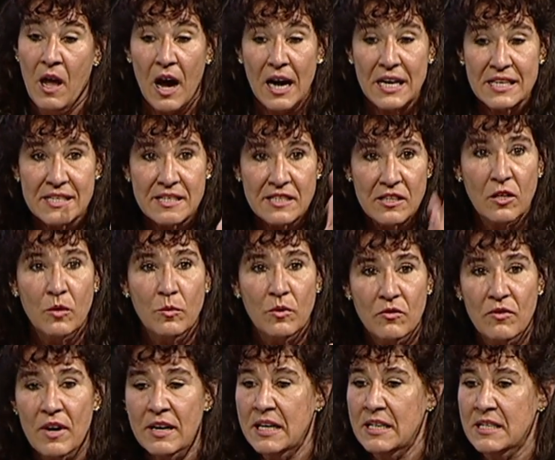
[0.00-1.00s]
I still
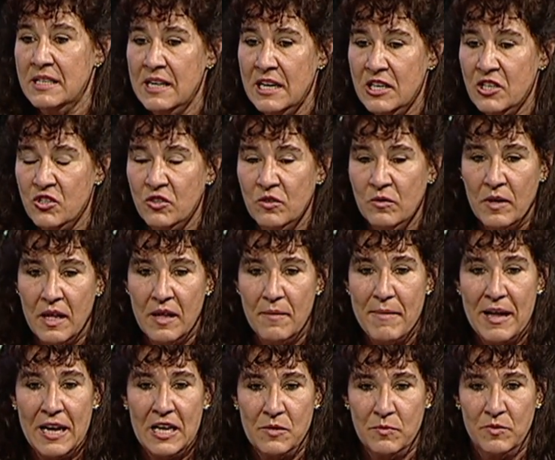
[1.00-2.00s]
will run international
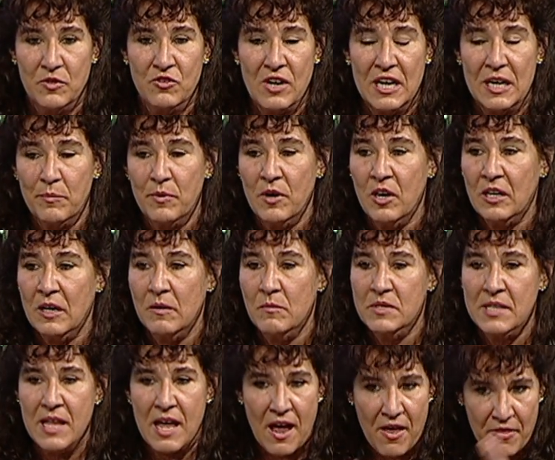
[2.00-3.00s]
management training
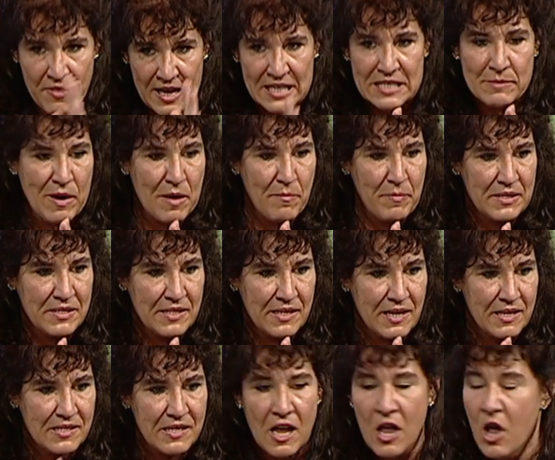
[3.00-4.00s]
programs there. That's my
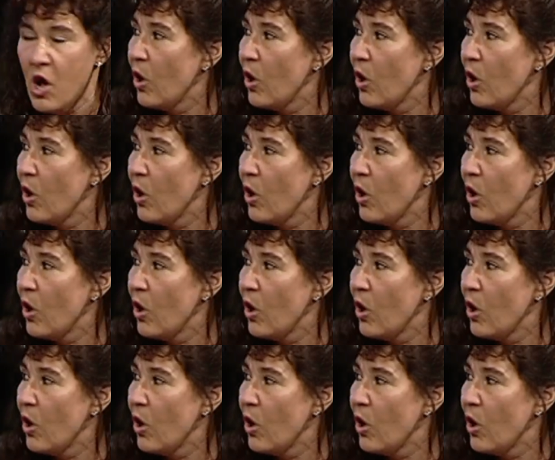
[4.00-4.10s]
business.